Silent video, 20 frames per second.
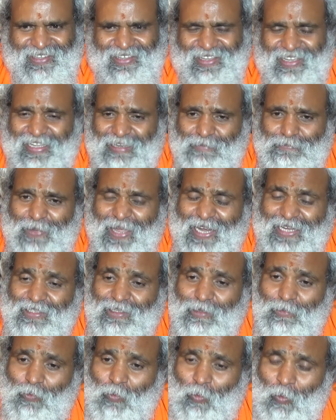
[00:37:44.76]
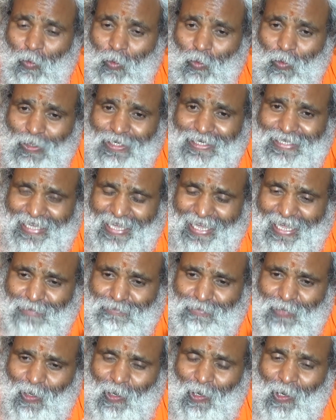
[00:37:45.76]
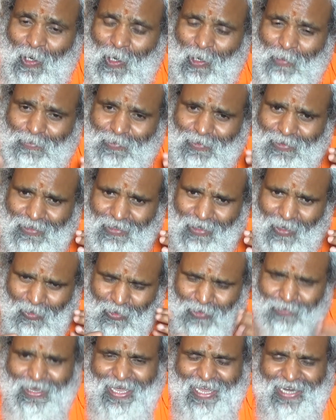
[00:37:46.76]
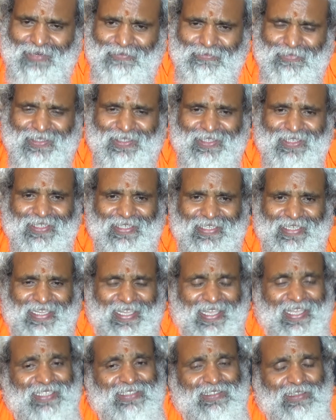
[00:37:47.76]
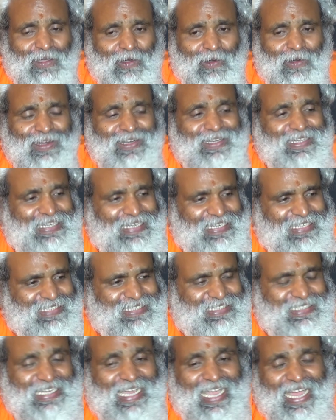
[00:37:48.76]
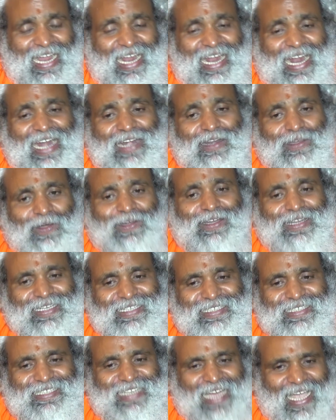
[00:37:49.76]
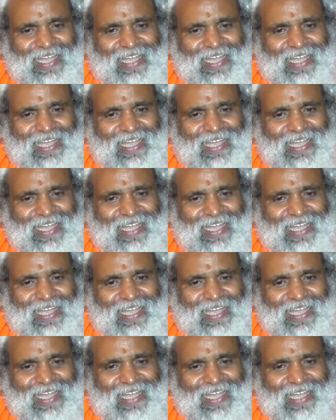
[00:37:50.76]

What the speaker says: In fact, the whole game of Anumanam is on Klishta and Aklishta.